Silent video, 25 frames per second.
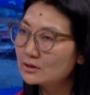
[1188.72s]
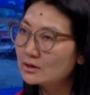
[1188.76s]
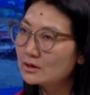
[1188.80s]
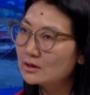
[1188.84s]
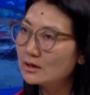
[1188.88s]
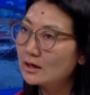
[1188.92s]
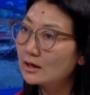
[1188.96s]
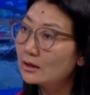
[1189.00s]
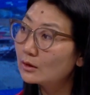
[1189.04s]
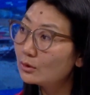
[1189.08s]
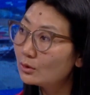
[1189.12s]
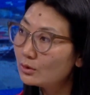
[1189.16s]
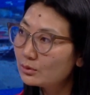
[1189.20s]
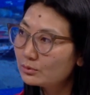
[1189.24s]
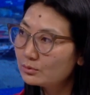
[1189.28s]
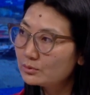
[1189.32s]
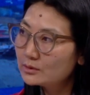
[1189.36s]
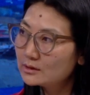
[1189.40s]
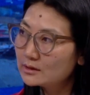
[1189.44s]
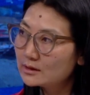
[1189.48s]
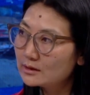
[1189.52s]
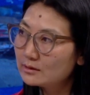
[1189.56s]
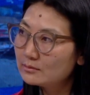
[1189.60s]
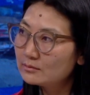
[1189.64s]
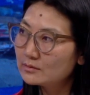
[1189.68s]
along
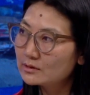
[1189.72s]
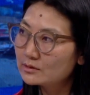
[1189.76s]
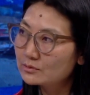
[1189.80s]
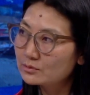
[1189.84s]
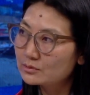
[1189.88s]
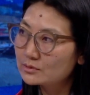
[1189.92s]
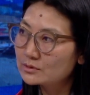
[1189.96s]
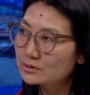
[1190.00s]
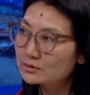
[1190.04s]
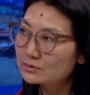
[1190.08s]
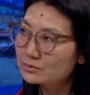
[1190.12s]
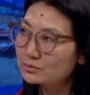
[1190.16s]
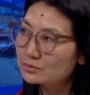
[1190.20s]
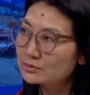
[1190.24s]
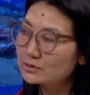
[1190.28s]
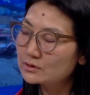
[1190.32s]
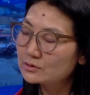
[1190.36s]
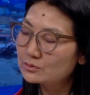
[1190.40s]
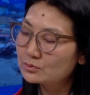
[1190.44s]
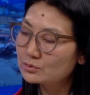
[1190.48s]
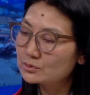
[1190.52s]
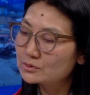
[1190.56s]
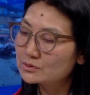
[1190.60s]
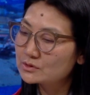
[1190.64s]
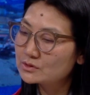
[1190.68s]
with them,
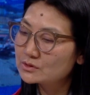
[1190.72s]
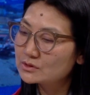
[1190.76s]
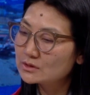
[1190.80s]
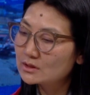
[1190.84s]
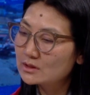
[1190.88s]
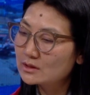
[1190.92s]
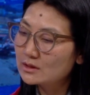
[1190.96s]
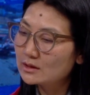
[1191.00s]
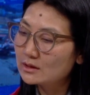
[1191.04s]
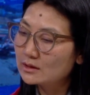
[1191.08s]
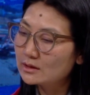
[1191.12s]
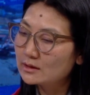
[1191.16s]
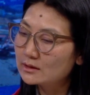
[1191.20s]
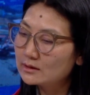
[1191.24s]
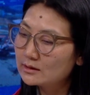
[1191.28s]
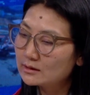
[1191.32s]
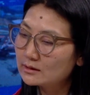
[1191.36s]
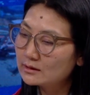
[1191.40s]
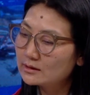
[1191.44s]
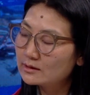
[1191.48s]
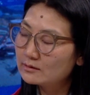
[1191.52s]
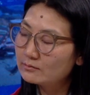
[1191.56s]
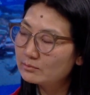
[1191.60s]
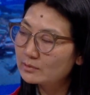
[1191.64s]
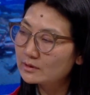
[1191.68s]
it was, I think
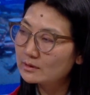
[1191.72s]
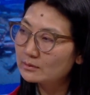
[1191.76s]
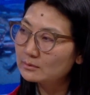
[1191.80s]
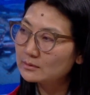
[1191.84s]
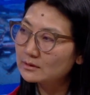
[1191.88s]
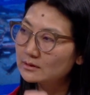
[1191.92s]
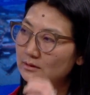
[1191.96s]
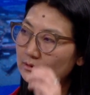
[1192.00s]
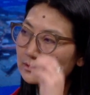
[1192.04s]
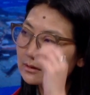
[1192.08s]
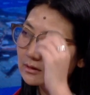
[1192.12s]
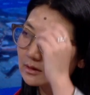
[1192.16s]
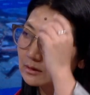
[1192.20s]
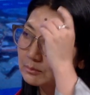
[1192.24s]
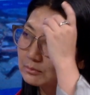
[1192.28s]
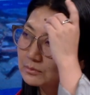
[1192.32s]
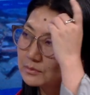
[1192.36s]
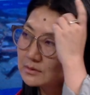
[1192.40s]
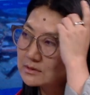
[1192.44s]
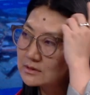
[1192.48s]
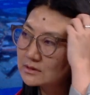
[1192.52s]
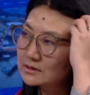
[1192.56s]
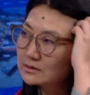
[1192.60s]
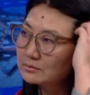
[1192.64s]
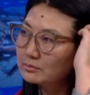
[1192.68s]
they've become a little
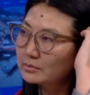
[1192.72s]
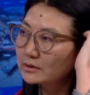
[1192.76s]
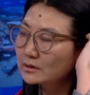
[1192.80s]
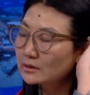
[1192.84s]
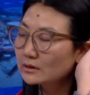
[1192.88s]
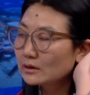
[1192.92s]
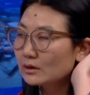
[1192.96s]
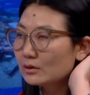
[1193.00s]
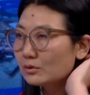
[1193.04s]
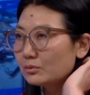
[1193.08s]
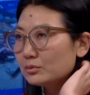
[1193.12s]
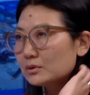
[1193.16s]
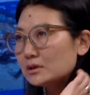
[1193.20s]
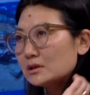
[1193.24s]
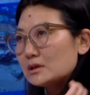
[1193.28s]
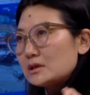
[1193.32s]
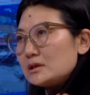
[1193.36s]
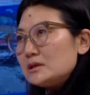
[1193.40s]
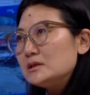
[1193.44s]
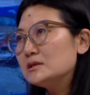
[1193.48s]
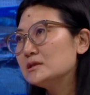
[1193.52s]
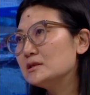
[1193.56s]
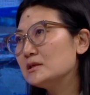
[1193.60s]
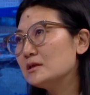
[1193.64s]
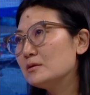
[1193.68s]
complacent. But now with
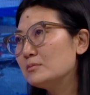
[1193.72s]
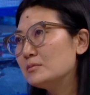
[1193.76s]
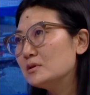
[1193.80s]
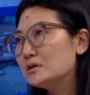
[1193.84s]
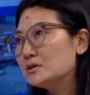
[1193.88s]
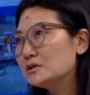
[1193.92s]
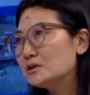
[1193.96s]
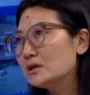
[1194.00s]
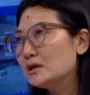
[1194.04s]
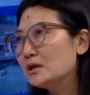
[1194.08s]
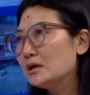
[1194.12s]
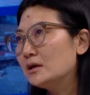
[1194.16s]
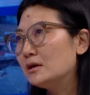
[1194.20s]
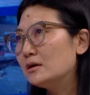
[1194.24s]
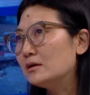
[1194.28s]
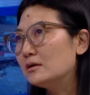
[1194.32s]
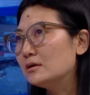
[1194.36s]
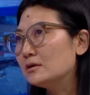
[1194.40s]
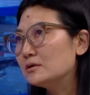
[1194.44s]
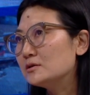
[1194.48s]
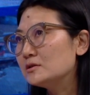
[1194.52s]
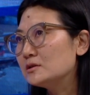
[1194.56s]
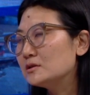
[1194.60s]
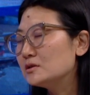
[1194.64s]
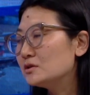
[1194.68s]
eCMS,
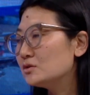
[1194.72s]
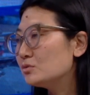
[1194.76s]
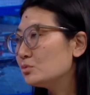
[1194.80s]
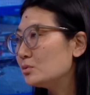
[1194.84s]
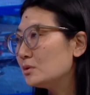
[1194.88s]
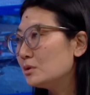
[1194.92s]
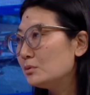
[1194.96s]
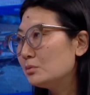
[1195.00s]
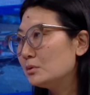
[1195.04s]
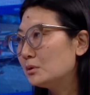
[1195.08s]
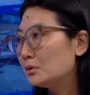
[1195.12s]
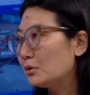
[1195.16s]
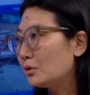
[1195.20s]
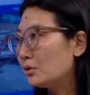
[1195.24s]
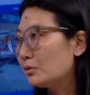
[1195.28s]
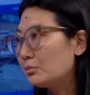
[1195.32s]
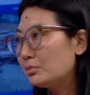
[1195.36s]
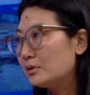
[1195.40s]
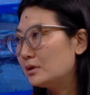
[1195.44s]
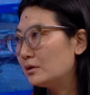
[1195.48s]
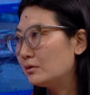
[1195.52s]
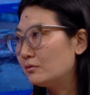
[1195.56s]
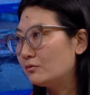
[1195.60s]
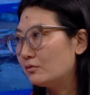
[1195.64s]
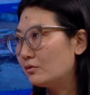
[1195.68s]
since we will not
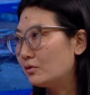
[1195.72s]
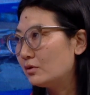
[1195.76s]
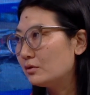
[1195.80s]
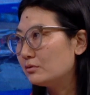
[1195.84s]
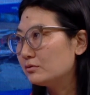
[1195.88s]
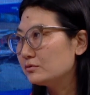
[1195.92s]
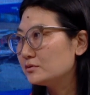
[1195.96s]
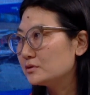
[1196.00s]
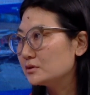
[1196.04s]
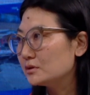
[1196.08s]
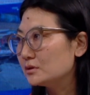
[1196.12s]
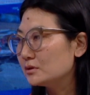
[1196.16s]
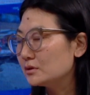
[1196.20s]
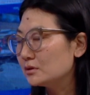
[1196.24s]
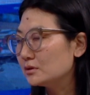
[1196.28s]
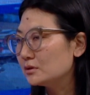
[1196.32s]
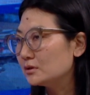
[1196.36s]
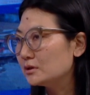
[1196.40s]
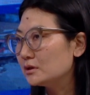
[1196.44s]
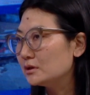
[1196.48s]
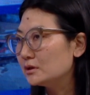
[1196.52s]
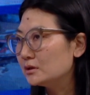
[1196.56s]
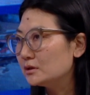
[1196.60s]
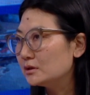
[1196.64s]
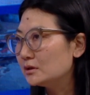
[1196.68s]
be involved
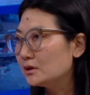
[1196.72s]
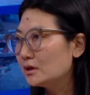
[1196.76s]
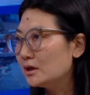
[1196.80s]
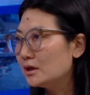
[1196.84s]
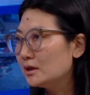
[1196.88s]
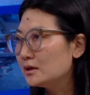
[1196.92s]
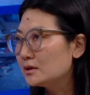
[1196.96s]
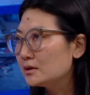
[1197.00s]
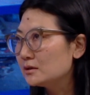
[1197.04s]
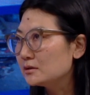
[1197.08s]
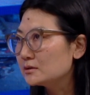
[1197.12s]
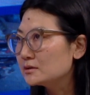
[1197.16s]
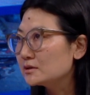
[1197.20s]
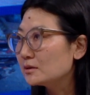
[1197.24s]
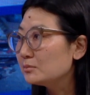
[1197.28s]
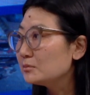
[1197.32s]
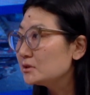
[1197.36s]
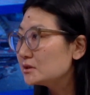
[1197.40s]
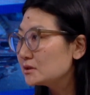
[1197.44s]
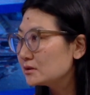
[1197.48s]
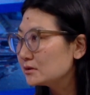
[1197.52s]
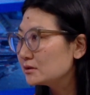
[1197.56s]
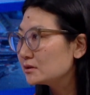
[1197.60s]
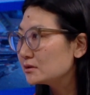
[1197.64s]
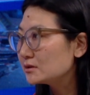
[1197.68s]
in
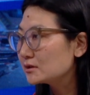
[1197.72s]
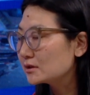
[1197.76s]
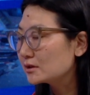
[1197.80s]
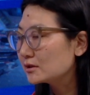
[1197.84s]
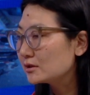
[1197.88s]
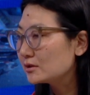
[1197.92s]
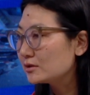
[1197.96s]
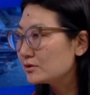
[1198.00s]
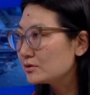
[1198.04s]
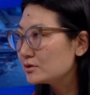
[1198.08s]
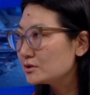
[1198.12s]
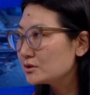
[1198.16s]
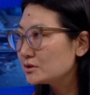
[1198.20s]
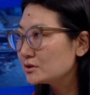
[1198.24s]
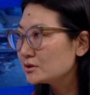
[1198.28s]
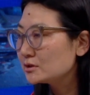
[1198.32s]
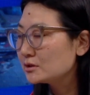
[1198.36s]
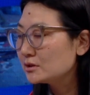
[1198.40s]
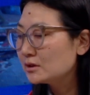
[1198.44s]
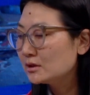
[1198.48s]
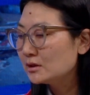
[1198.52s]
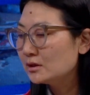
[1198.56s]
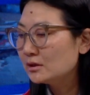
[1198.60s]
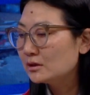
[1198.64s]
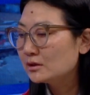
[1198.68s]
submitting the declaration,
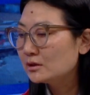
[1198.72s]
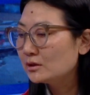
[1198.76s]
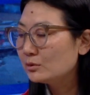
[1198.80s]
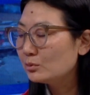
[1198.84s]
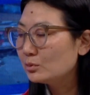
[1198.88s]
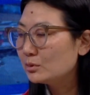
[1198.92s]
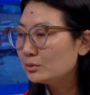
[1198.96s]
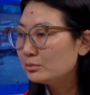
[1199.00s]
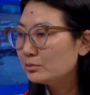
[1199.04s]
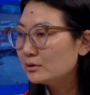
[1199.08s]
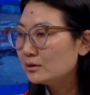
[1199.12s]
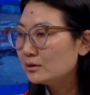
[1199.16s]
they will